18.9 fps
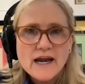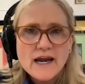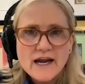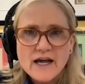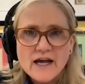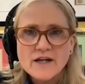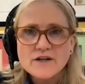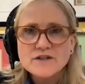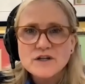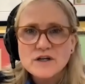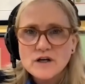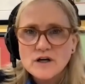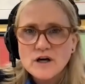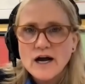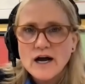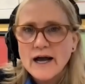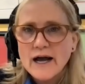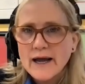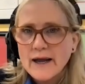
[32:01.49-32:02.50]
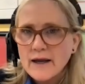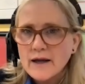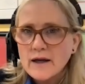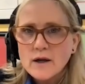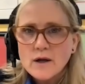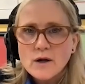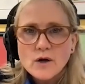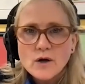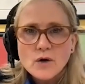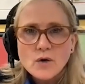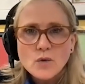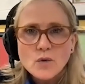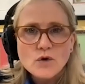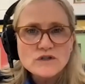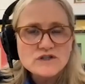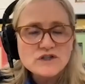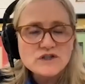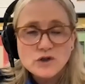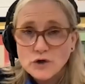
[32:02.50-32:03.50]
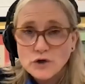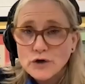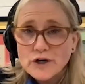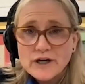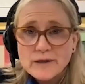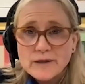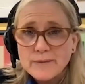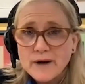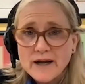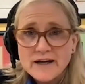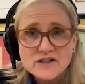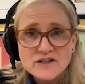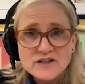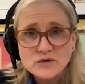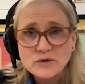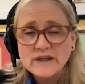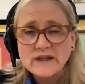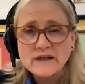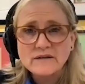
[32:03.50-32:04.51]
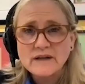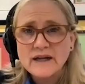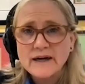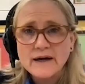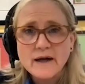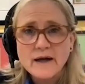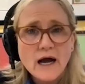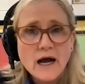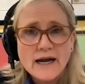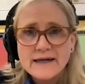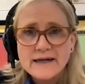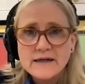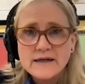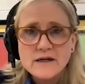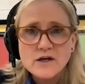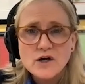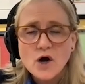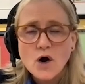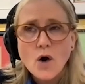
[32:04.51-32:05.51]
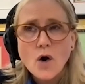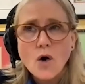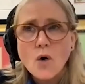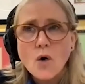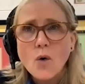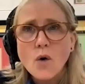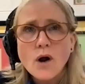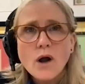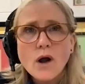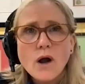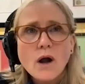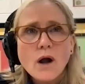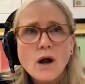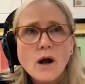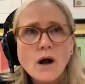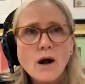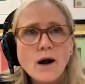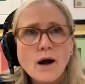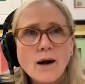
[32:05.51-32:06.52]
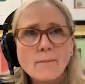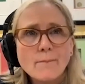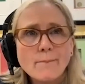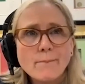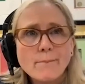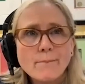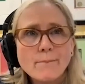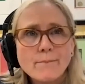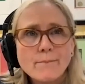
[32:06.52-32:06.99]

and I was learning by doing Elena. I didn't know. Um,